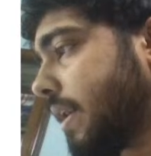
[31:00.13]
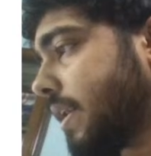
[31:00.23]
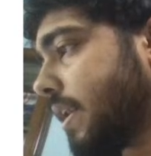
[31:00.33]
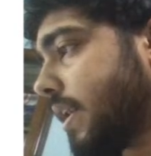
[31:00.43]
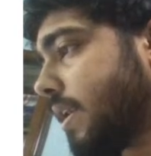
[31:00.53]
it
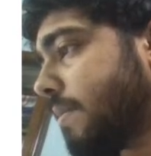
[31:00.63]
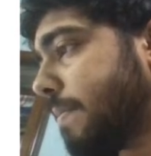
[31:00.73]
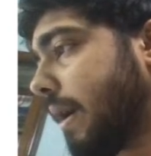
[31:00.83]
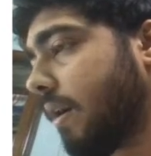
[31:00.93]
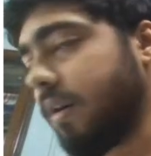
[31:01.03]
a little bit
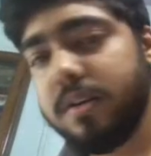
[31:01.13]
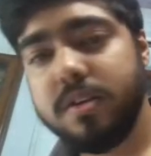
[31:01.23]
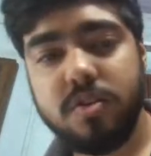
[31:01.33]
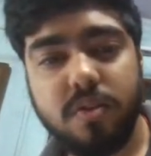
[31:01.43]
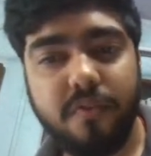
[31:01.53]
bigger
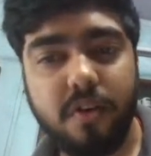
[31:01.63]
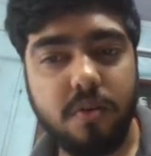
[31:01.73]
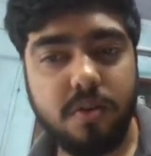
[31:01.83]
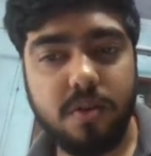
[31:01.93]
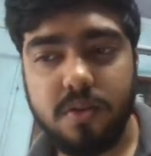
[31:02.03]
so for you
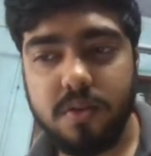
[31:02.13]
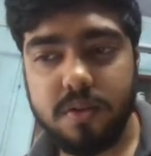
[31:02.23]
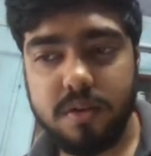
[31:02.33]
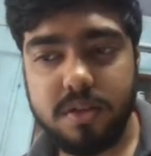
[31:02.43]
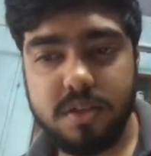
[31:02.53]
to
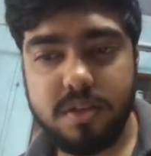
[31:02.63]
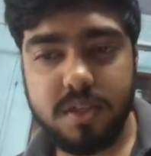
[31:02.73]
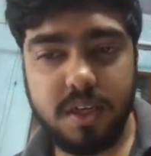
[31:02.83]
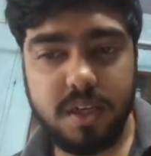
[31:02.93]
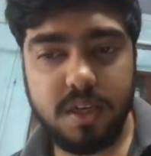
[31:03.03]

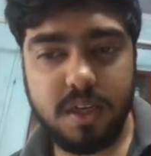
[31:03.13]
see.